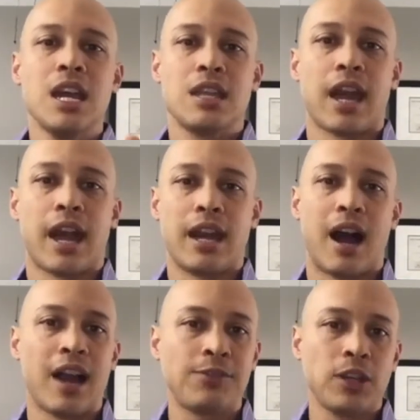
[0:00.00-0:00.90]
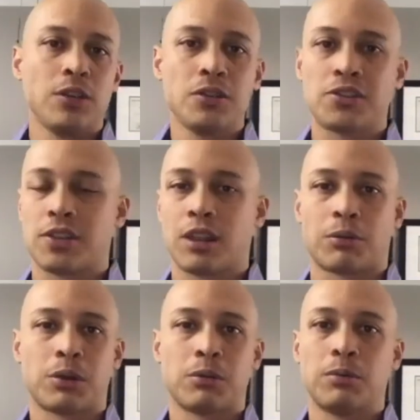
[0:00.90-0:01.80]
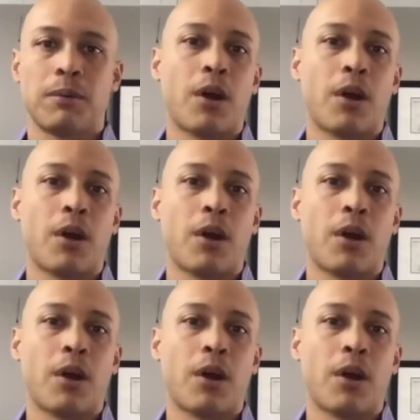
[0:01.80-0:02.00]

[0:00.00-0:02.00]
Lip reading: that I've used through